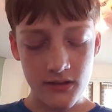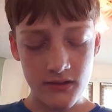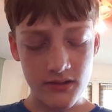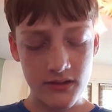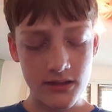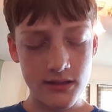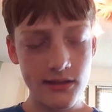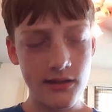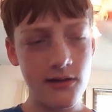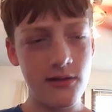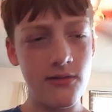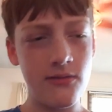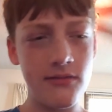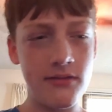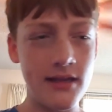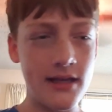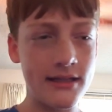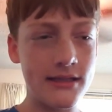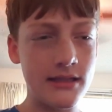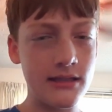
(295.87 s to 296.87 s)
So,
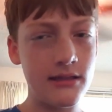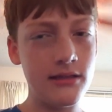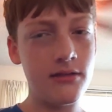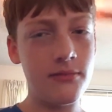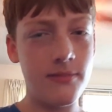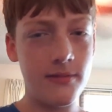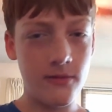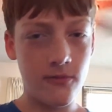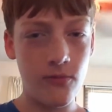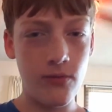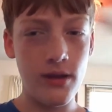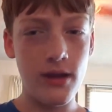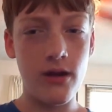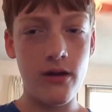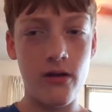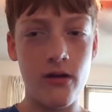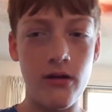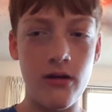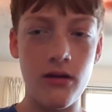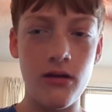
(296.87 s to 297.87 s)
that's a little bit
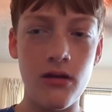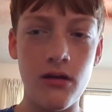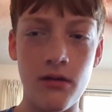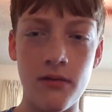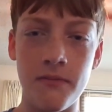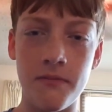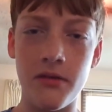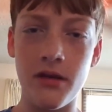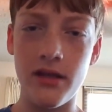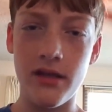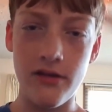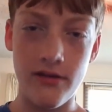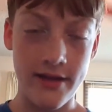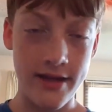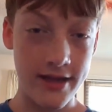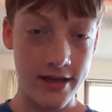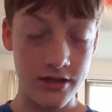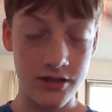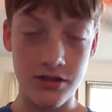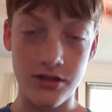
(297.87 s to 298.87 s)
weird, but you
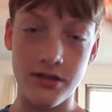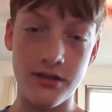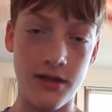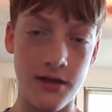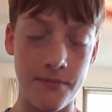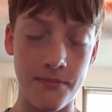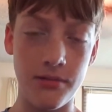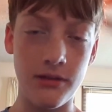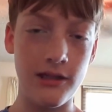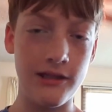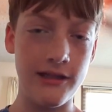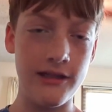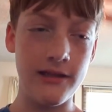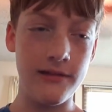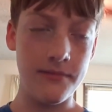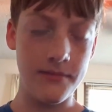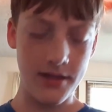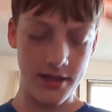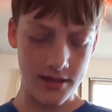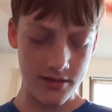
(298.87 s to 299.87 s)
can just unplug
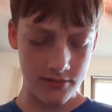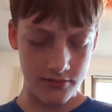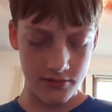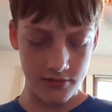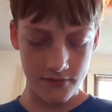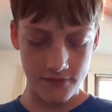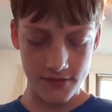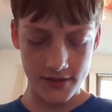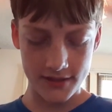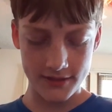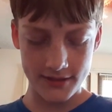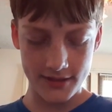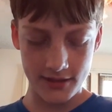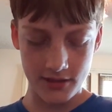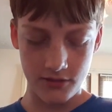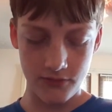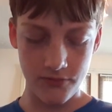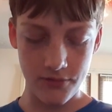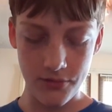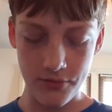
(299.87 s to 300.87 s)
it. I don't know if that's going
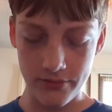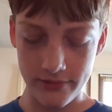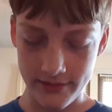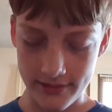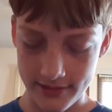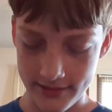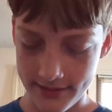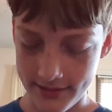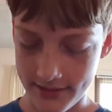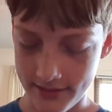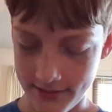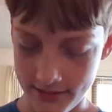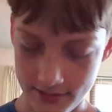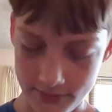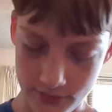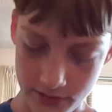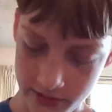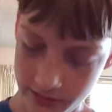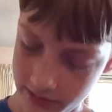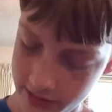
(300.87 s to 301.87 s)
to ruin the
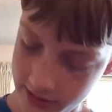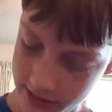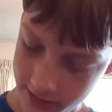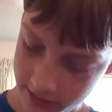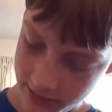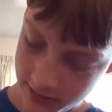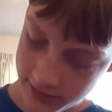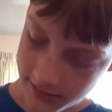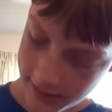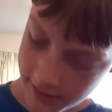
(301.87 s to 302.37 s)
system or not.